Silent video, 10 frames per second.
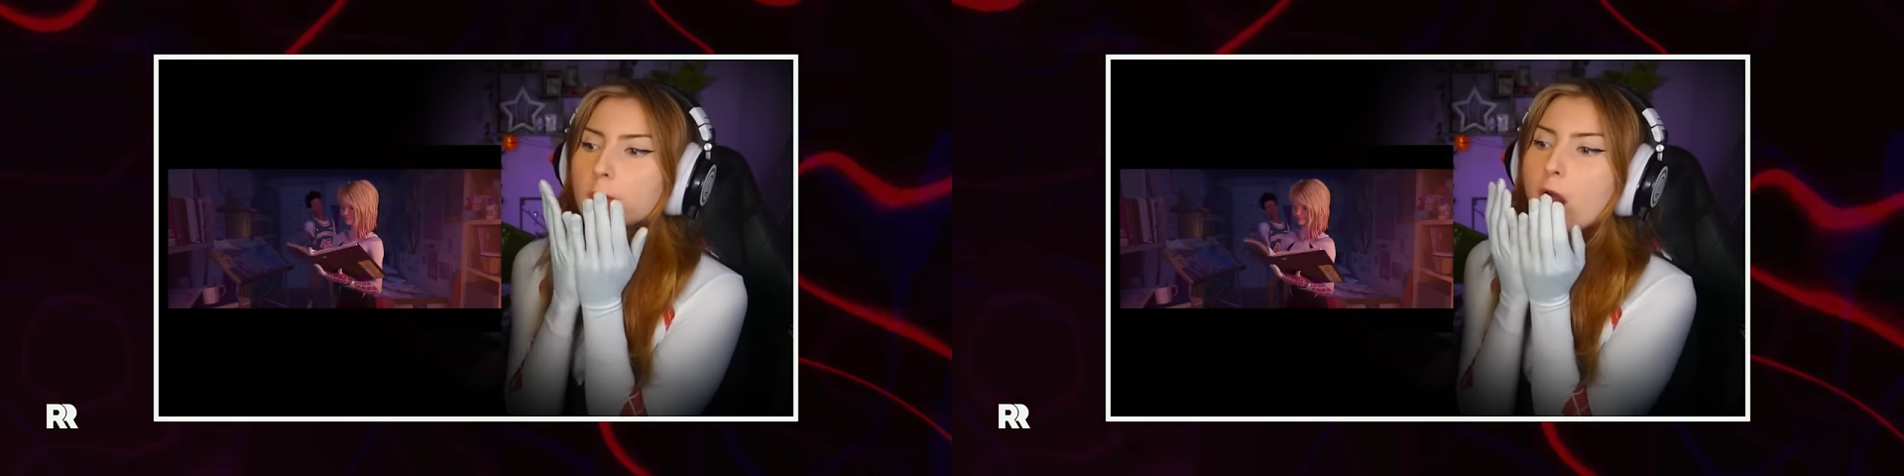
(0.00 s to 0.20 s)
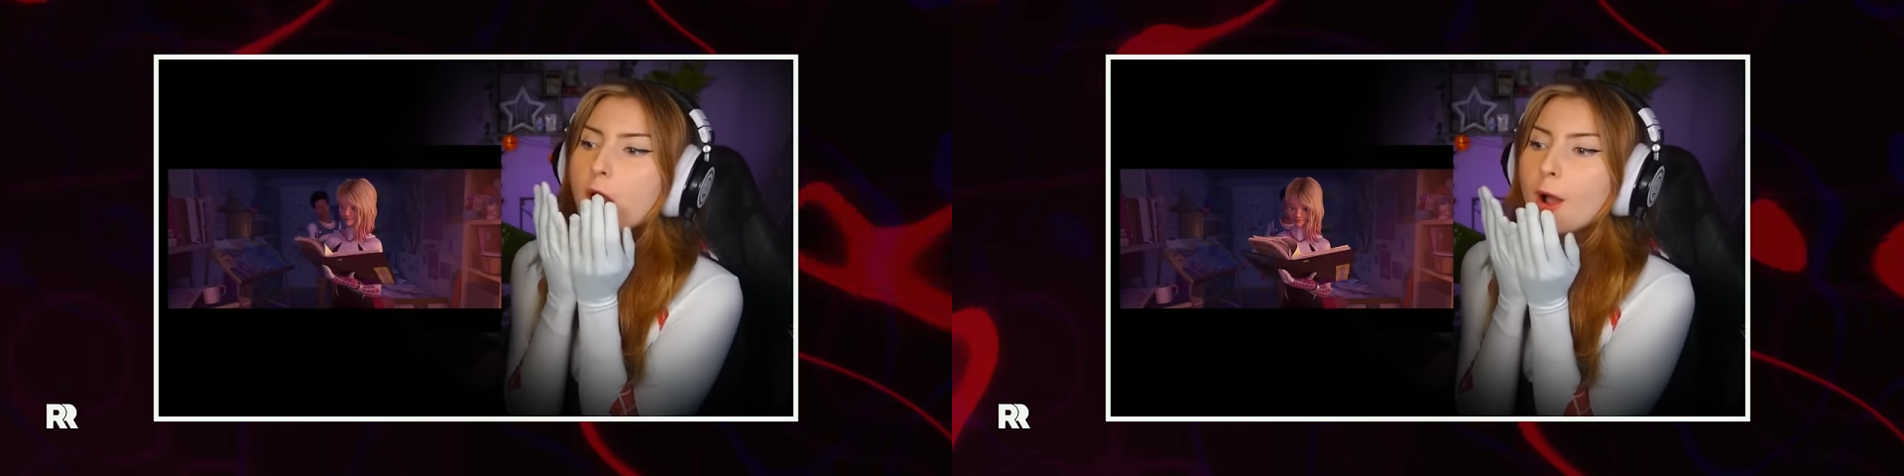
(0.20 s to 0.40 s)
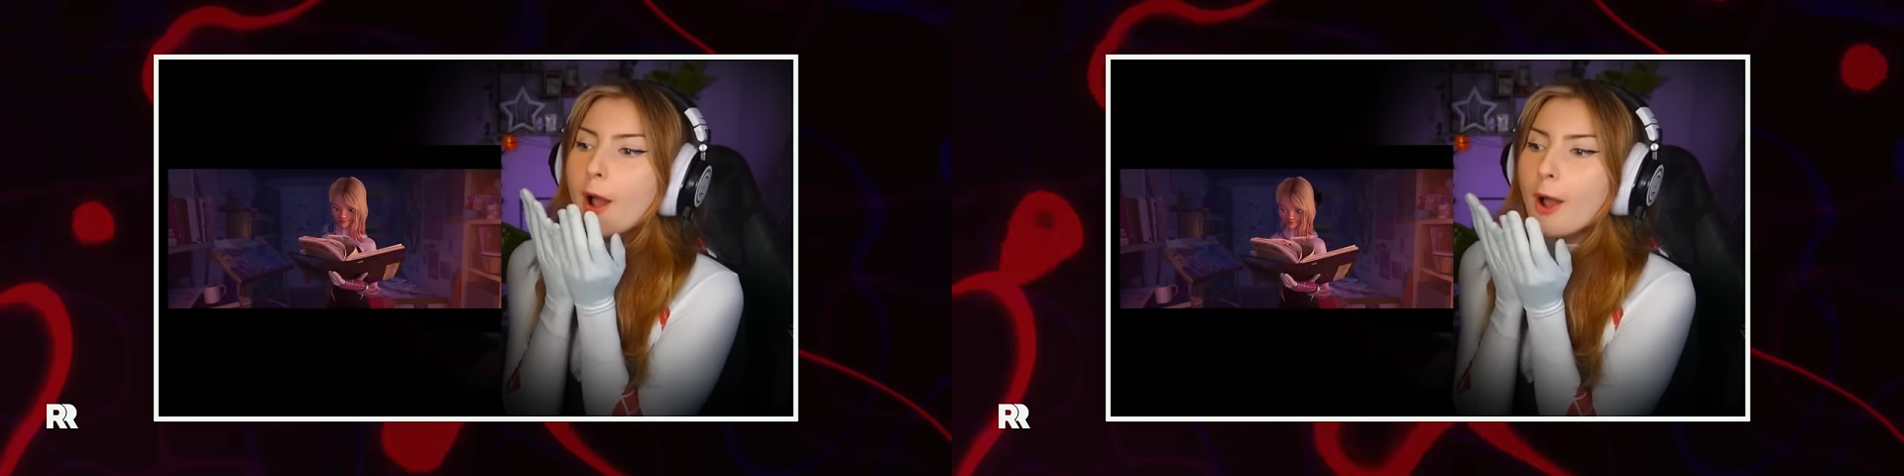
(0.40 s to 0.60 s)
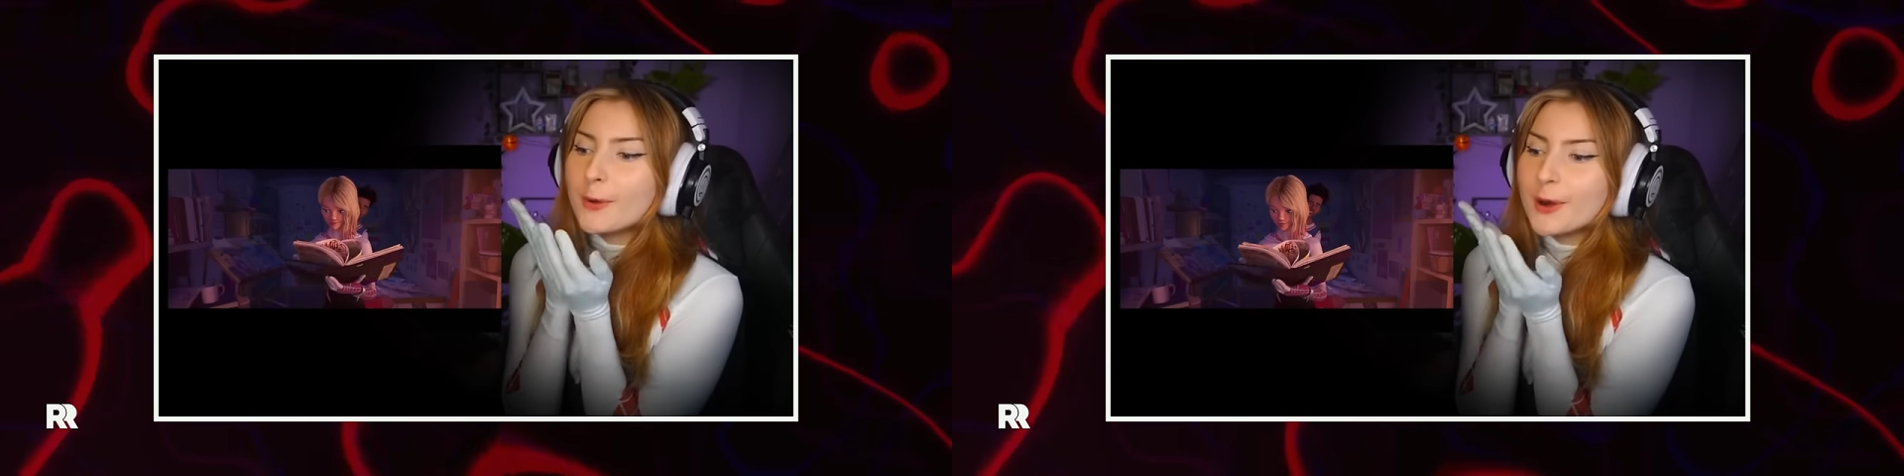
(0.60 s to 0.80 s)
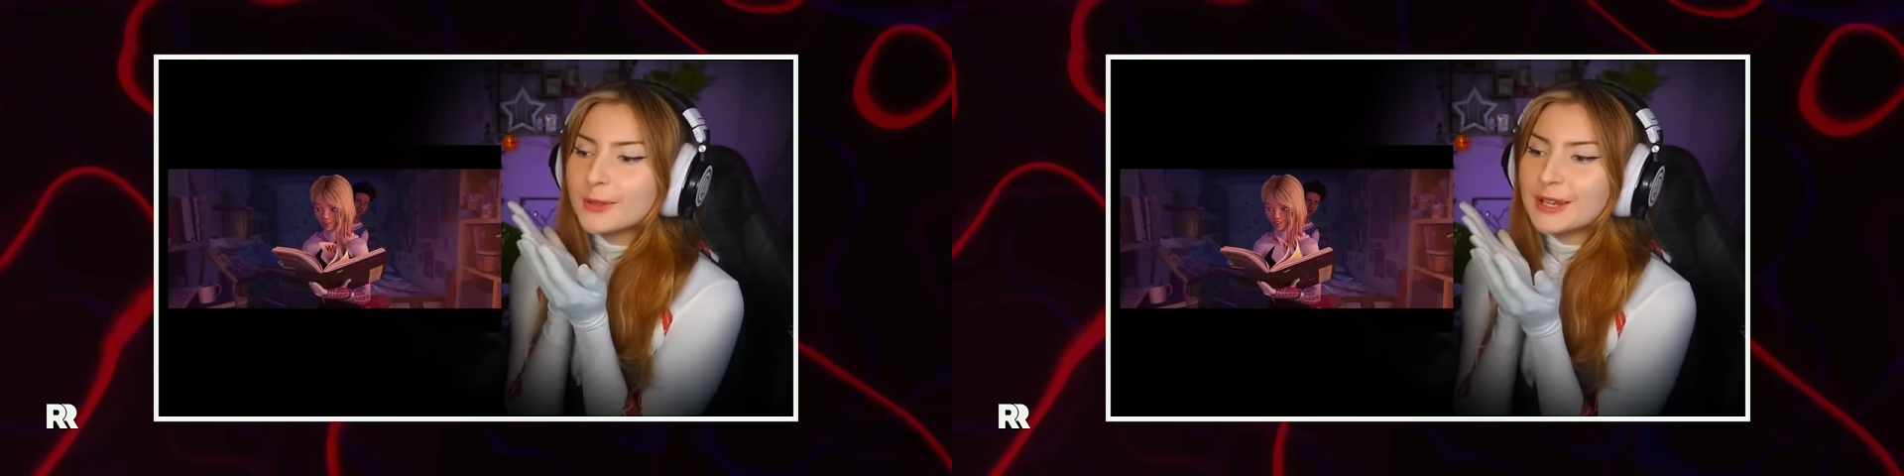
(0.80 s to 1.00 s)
Oh no,